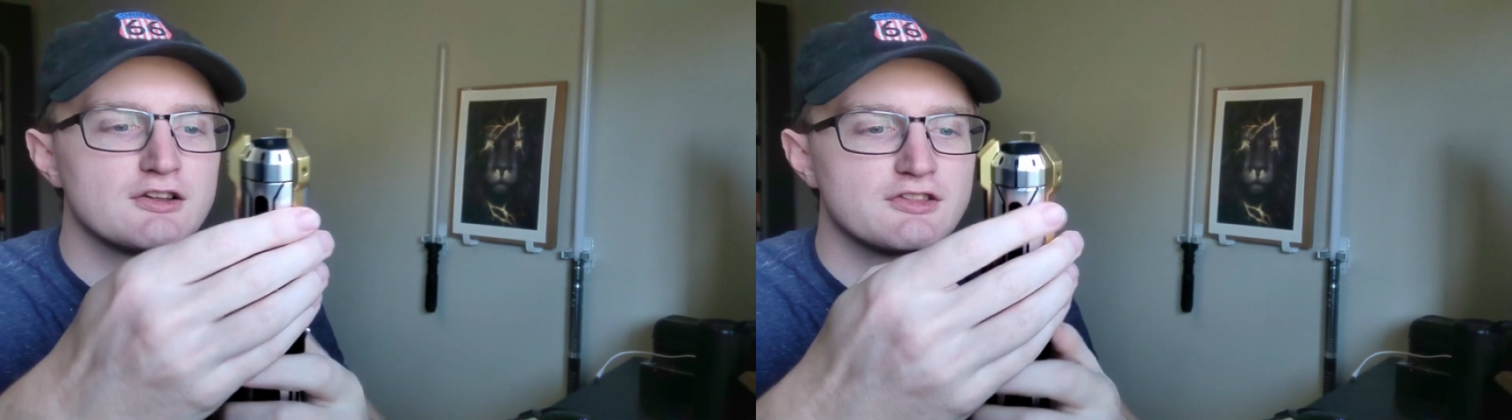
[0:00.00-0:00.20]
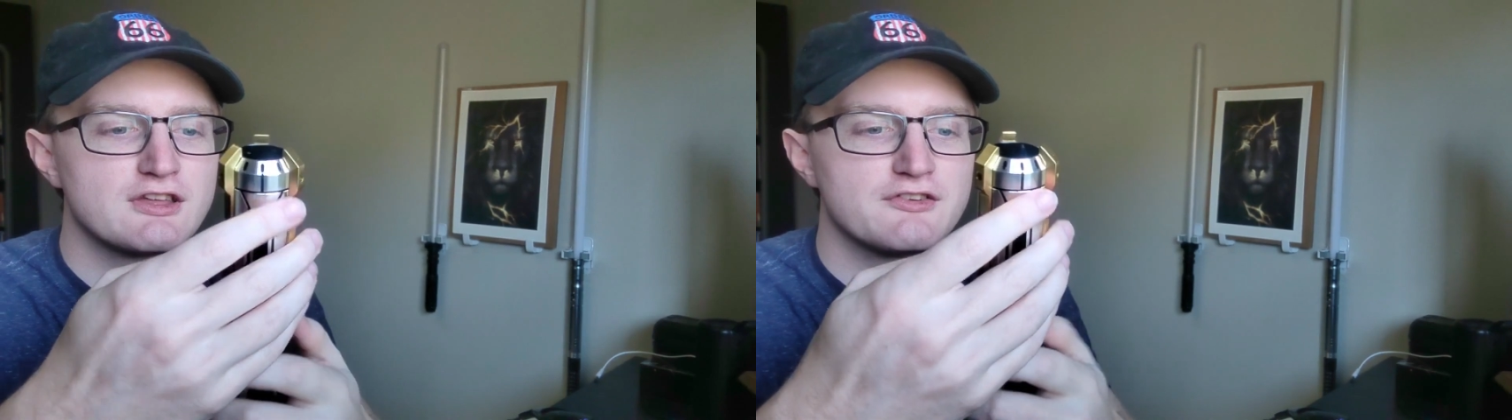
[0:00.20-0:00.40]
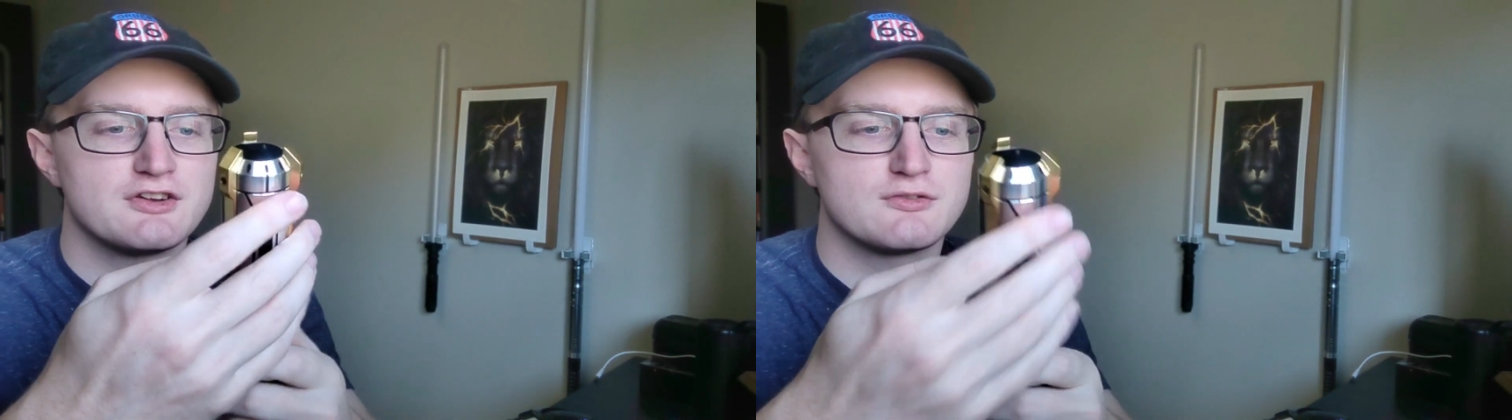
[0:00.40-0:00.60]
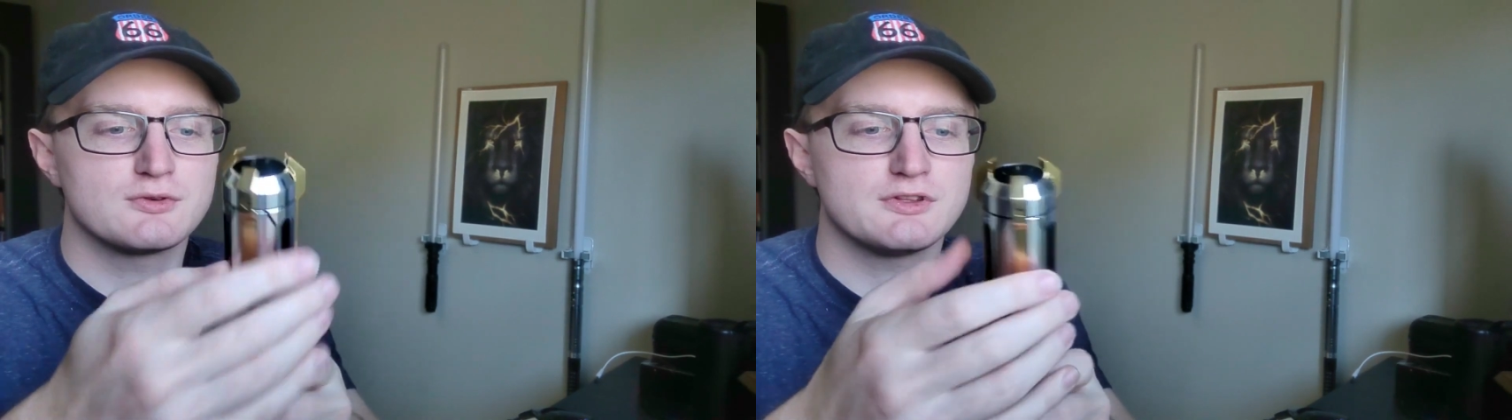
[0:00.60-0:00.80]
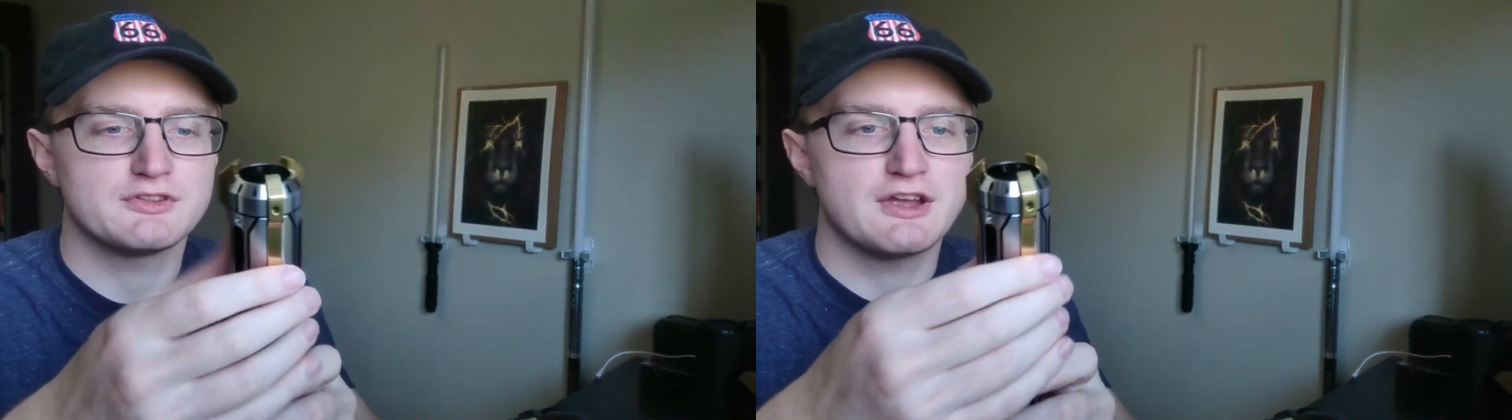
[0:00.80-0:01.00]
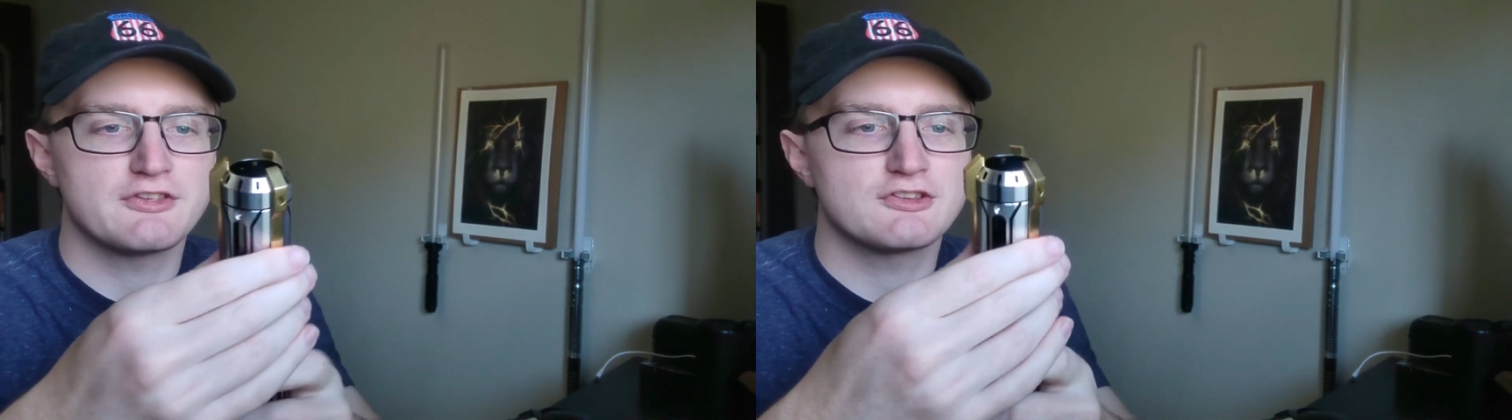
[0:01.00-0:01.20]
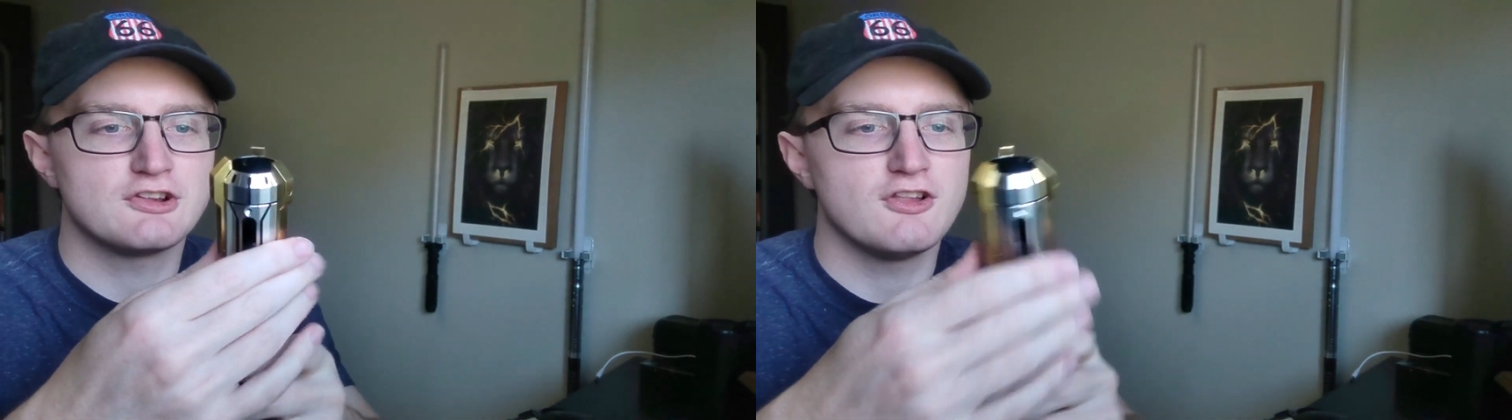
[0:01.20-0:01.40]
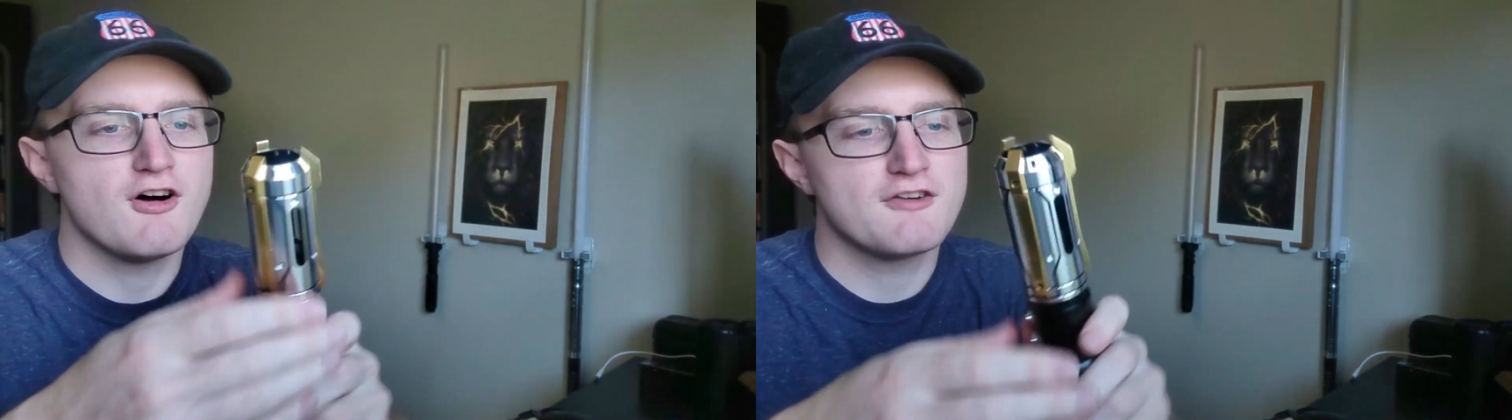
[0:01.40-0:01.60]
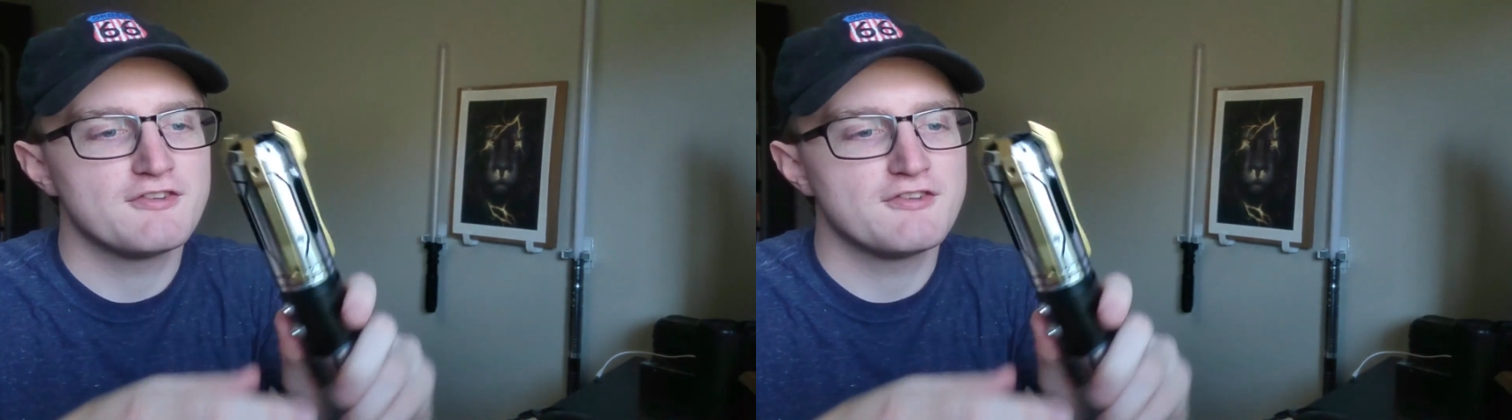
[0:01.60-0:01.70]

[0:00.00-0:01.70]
to give it a really nice claw